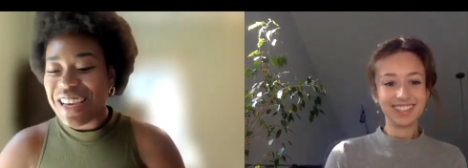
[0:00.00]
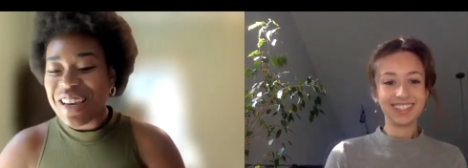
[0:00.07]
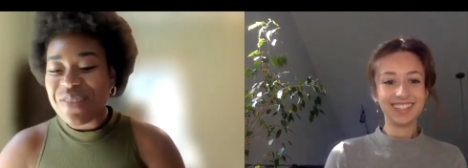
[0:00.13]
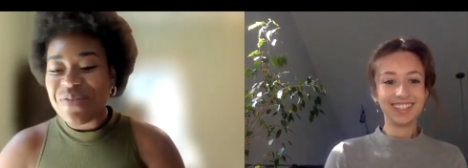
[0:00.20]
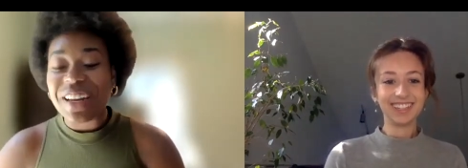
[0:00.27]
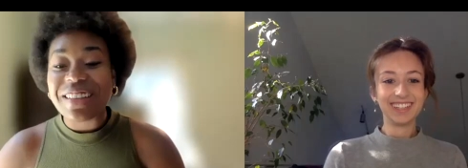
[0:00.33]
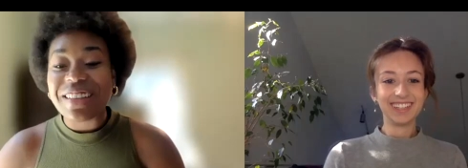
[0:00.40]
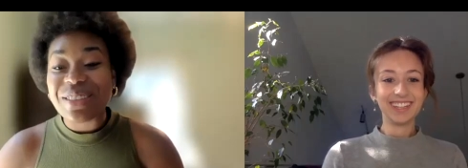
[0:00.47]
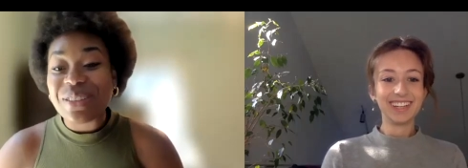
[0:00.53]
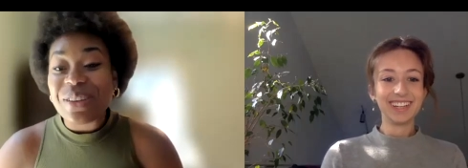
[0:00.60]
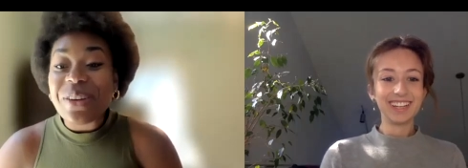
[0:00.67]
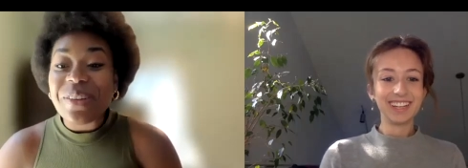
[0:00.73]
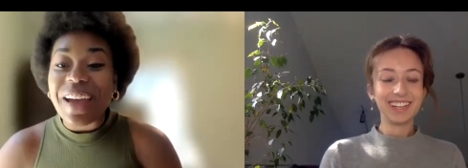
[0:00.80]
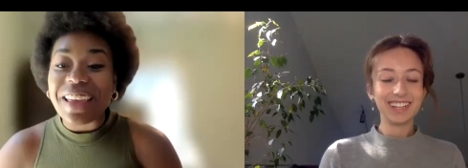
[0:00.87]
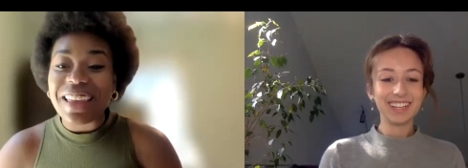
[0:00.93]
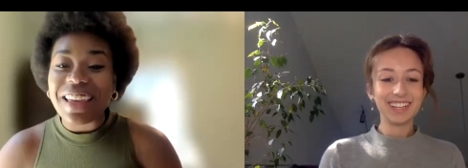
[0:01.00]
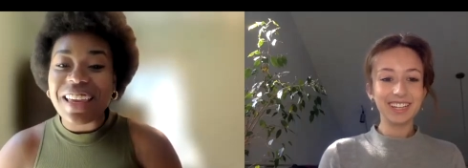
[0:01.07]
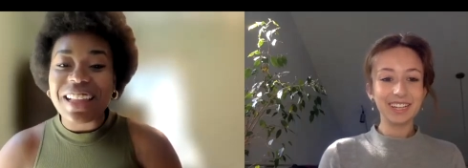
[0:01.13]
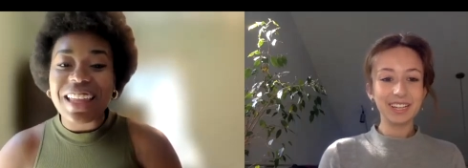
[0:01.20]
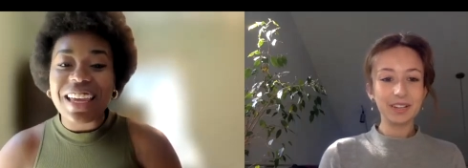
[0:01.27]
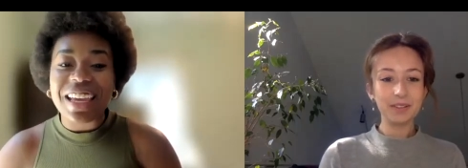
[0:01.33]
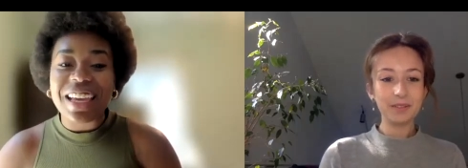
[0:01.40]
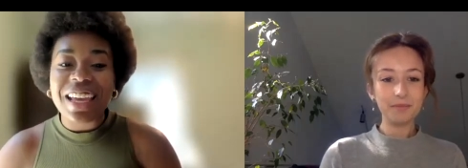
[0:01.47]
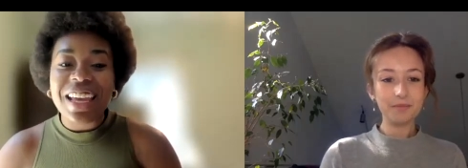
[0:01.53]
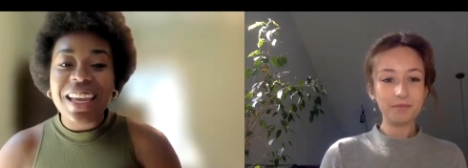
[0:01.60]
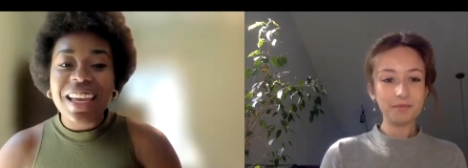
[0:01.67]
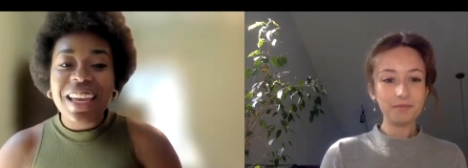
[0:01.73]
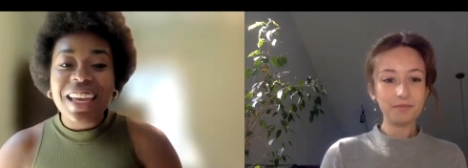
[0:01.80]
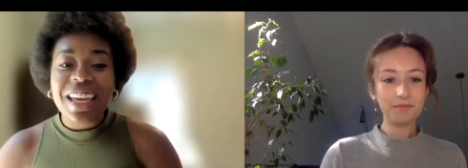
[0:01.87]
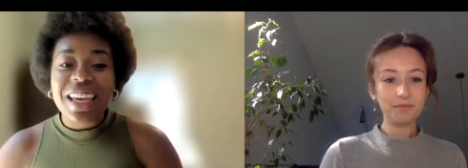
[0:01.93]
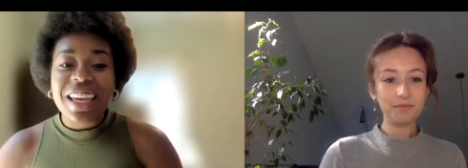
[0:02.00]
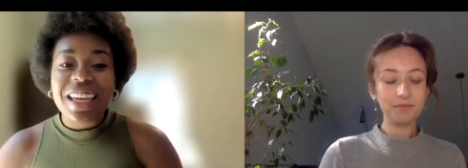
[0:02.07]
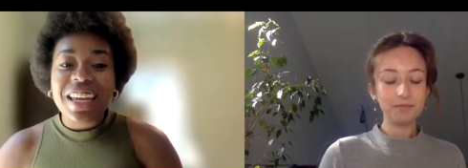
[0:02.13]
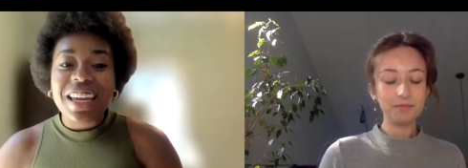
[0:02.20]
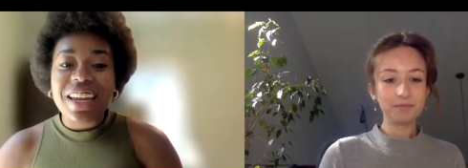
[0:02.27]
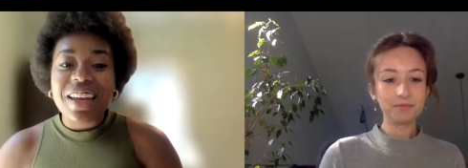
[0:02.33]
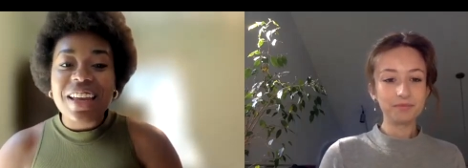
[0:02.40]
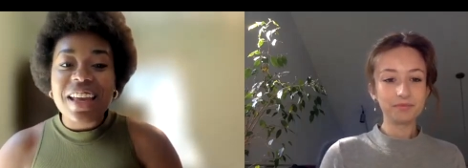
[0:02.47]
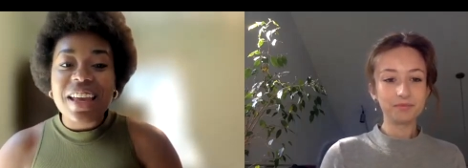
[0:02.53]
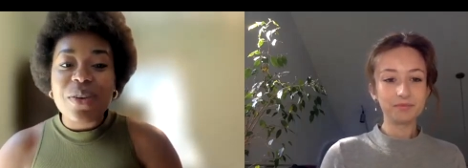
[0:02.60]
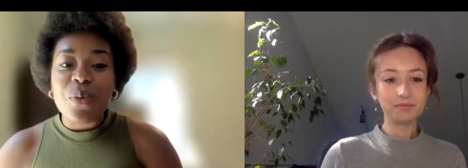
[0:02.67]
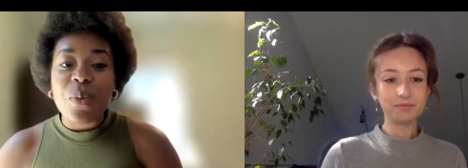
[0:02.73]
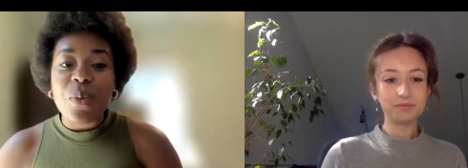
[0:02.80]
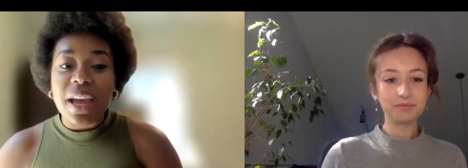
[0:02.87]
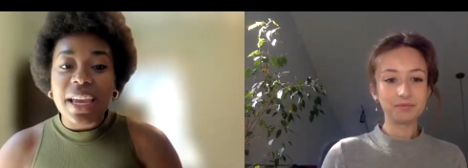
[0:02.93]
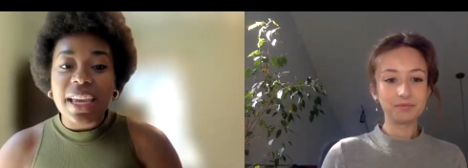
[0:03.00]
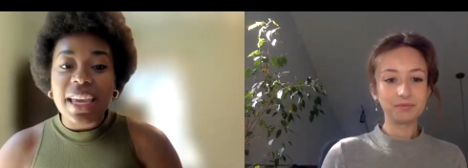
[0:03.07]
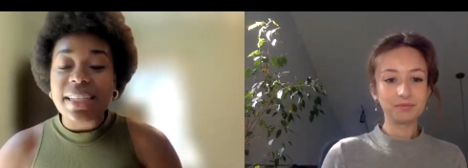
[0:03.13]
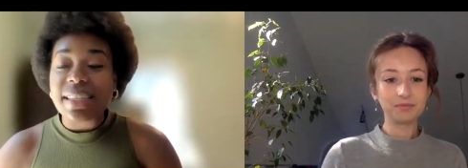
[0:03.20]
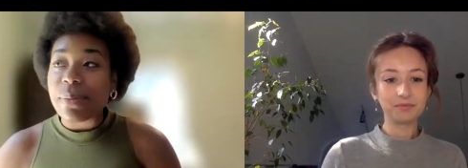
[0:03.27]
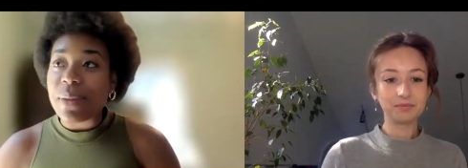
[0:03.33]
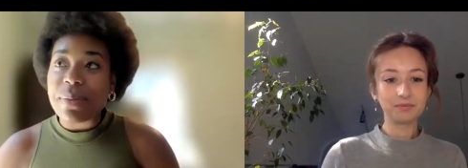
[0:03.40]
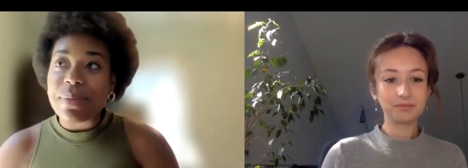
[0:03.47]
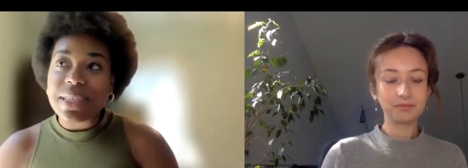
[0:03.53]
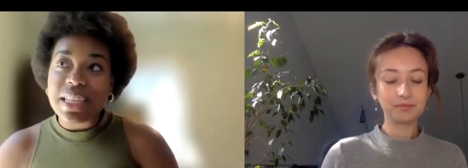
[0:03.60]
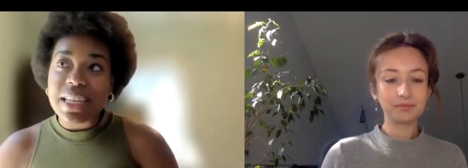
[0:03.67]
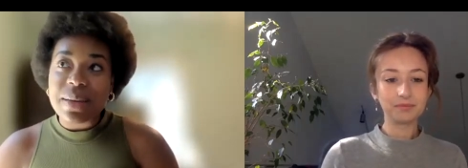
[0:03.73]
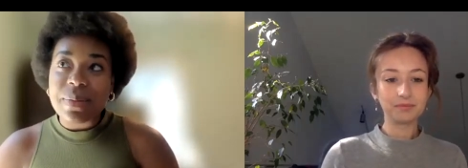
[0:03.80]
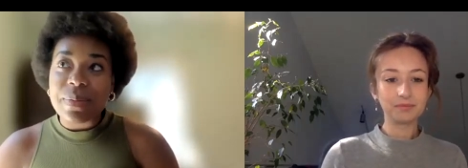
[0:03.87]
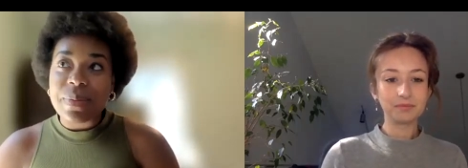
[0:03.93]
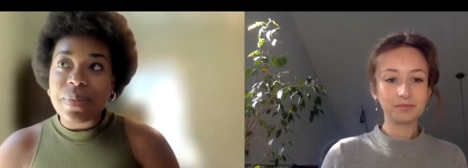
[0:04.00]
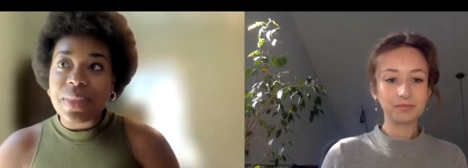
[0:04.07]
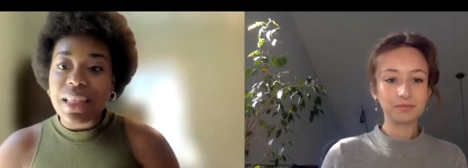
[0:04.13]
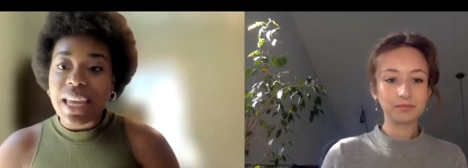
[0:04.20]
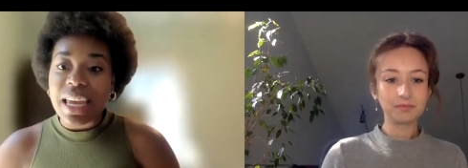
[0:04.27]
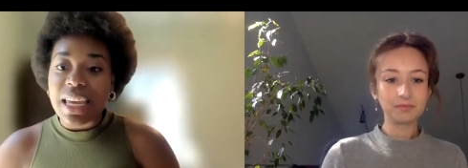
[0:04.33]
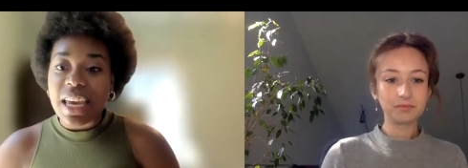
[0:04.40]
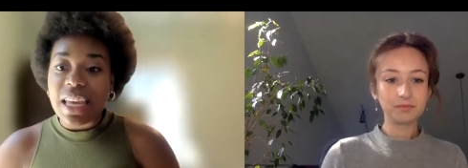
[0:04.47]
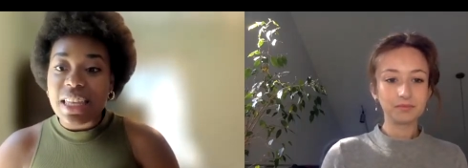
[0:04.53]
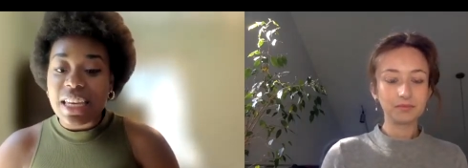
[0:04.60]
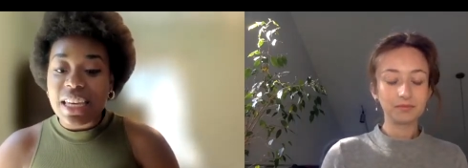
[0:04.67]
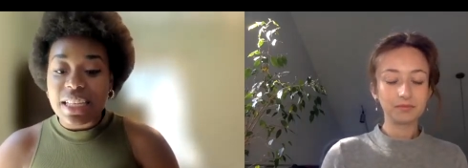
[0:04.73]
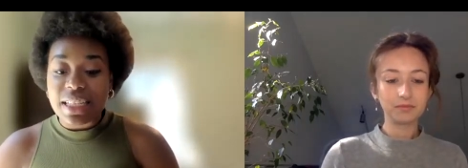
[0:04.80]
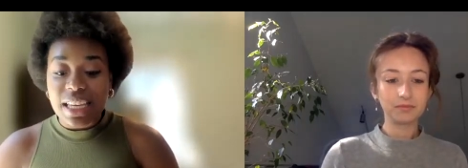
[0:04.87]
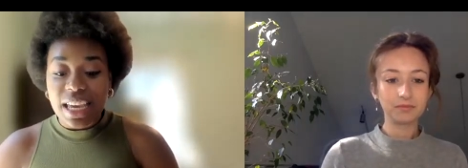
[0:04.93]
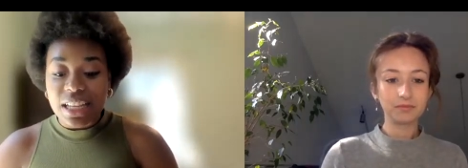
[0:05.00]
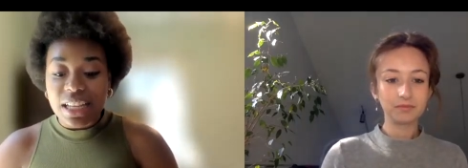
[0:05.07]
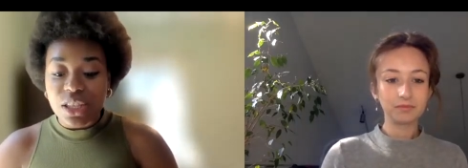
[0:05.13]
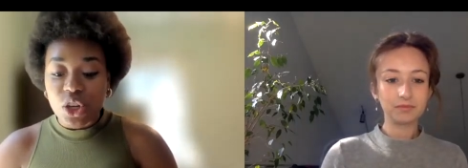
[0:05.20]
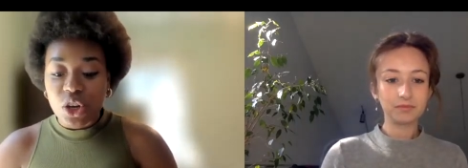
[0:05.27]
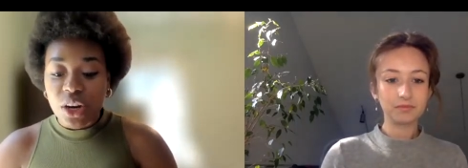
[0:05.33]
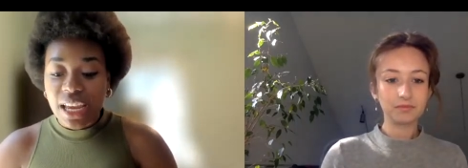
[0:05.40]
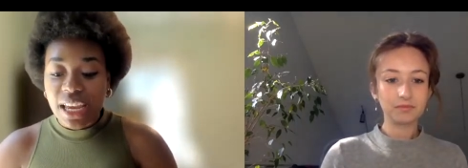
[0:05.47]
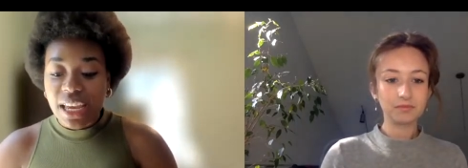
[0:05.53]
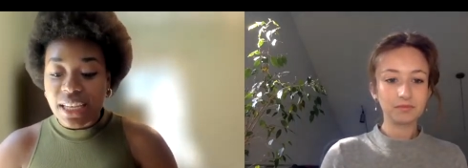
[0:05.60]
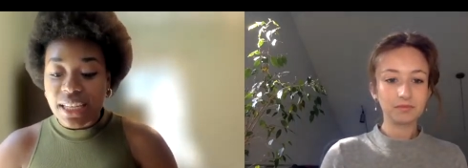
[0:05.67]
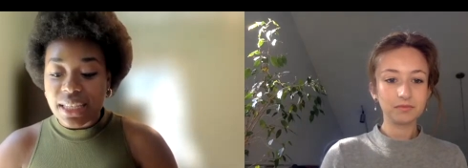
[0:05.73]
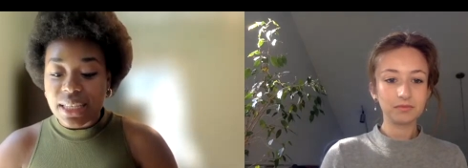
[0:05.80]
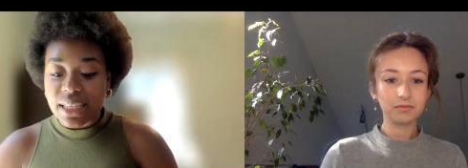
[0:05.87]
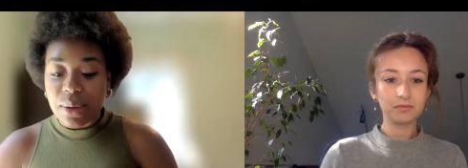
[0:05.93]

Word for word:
Speaker 1: But it's true. I think like what can sometimes seem like the easy answer is